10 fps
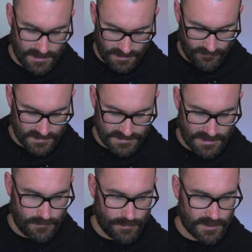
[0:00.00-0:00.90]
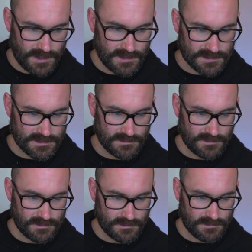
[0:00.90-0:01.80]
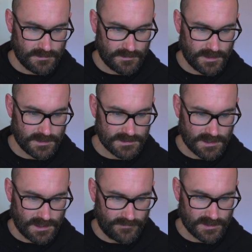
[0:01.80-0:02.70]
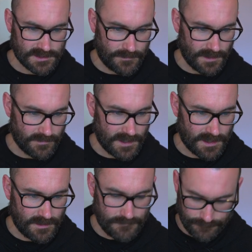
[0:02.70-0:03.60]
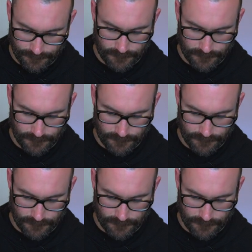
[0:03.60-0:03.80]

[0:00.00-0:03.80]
And if we say print that Kafka topic there,